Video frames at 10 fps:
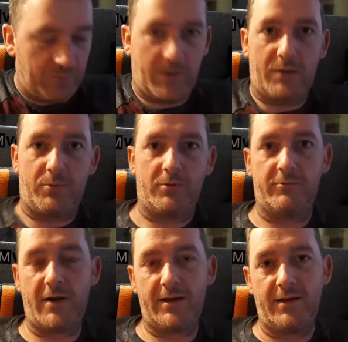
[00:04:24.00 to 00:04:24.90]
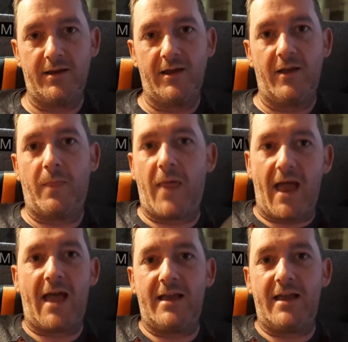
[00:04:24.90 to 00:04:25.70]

people, right? That